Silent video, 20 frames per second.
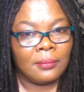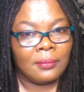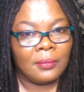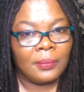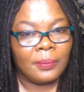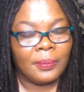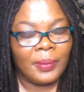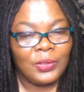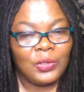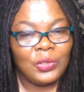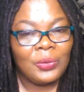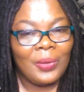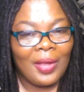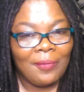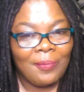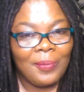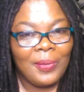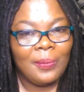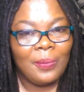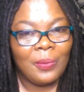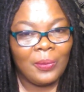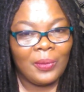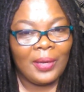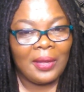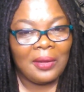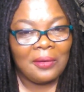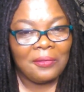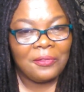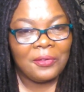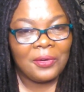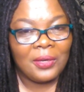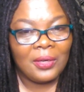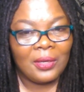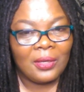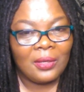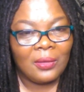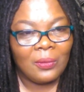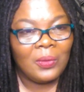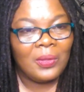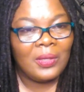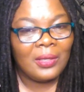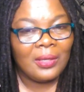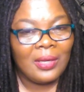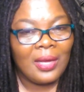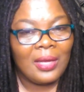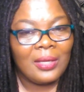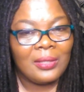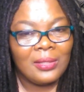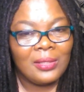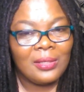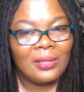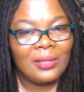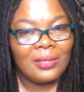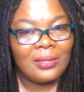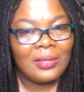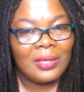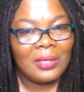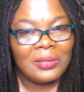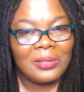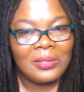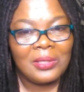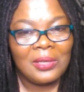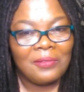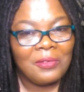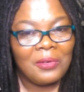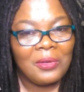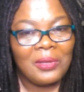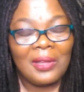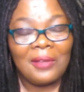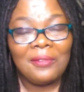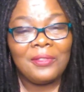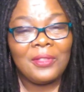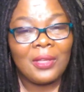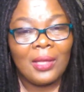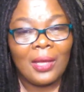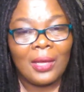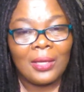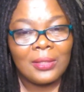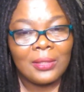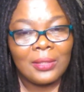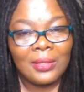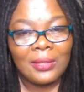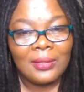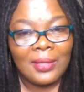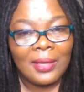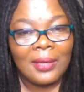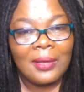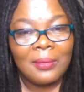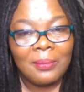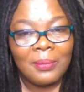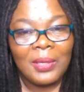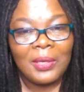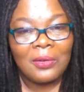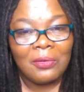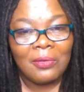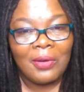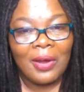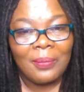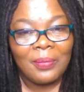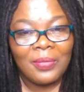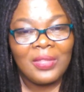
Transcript: But you have people in Africa on the continent that's never left the continent that commit crime.